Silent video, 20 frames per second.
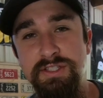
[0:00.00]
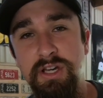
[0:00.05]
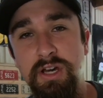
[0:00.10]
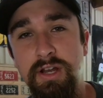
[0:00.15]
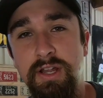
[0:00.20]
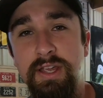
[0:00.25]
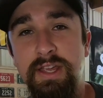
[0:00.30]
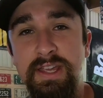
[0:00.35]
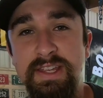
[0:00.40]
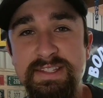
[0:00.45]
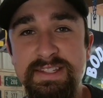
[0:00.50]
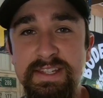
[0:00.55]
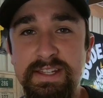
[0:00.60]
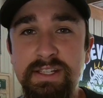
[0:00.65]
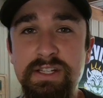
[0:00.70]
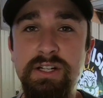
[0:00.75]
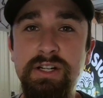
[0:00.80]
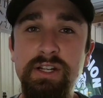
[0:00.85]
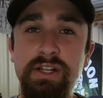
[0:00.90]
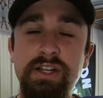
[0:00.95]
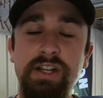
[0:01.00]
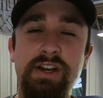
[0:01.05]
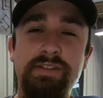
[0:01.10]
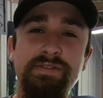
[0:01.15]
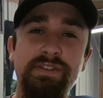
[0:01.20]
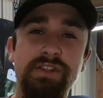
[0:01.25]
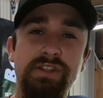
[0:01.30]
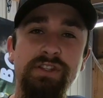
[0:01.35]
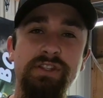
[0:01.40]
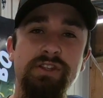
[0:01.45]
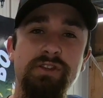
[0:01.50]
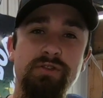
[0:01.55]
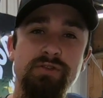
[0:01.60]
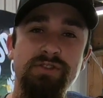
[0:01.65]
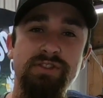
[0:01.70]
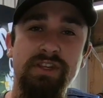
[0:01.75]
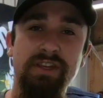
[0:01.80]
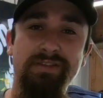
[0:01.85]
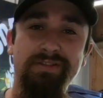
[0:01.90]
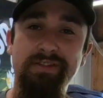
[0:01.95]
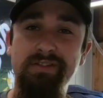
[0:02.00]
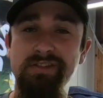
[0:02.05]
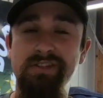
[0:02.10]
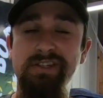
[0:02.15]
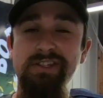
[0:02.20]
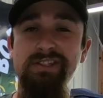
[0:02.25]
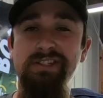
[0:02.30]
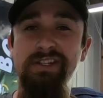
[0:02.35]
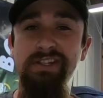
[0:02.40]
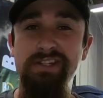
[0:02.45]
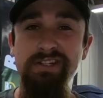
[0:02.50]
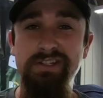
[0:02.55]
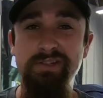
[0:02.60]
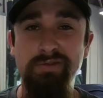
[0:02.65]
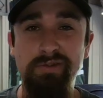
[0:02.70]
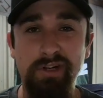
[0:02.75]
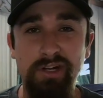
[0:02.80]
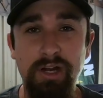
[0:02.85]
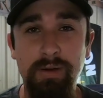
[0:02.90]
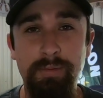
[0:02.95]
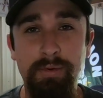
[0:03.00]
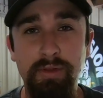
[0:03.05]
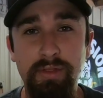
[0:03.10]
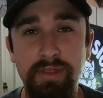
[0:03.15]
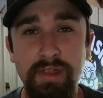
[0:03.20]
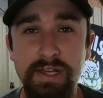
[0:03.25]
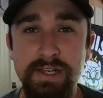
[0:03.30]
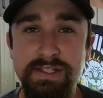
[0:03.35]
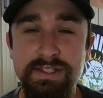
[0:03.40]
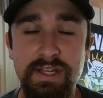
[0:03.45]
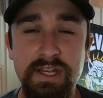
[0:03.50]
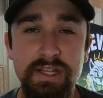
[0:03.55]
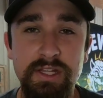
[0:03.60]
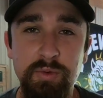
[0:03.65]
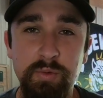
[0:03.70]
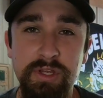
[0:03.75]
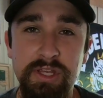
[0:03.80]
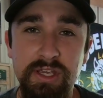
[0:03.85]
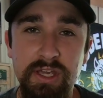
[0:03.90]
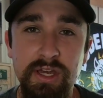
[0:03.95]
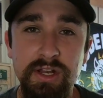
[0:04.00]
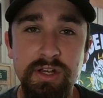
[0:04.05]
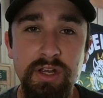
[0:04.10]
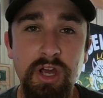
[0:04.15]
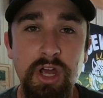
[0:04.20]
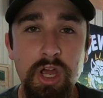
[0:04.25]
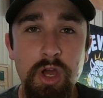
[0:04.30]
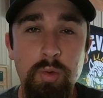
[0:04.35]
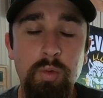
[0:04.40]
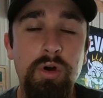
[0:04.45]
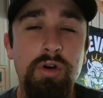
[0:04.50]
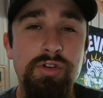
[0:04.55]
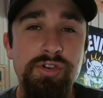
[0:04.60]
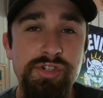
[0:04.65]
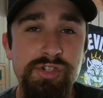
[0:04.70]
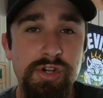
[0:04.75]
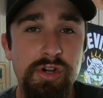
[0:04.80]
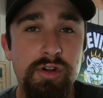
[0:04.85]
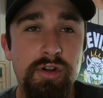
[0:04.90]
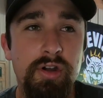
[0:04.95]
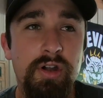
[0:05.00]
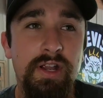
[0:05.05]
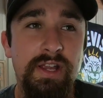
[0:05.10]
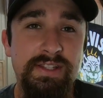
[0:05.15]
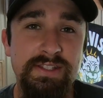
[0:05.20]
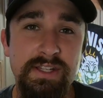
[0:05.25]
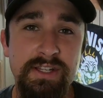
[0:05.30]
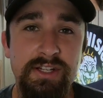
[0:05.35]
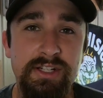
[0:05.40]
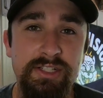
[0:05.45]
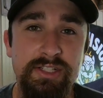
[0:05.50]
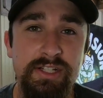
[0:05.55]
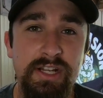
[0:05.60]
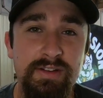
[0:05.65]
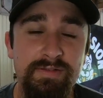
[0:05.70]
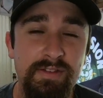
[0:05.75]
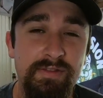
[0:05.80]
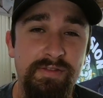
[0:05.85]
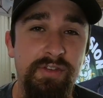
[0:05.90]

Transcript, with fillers: on it? Is it good enough to use if you just need to do a couple things on the weekend? Well, sure. Is it good enough if